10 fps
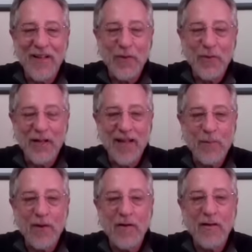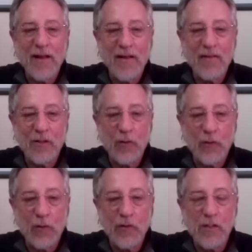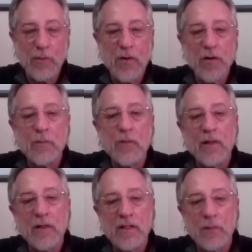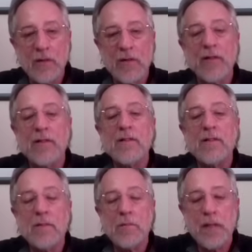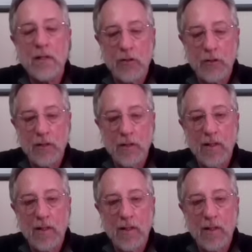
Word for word: We came here to have this full experience, but our experience is diminished.